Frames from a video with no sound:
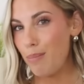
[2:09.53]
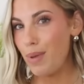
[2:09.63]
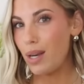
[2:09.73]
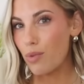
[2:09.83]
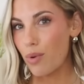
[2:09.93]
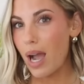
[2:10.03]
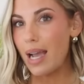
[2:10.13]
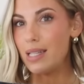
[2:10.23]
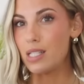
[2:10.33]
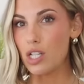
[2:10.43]

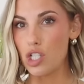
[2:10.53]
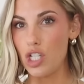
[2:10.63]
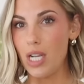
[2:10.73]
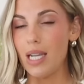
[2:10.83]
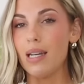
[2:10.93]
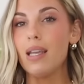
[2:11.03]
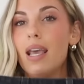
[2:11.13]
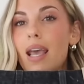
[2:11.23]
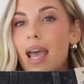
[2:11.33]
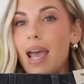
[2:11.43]
mid-rise jean
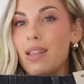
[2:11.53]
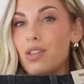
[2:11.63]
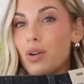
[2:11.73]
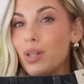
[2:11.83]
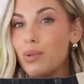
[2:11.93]
and they're a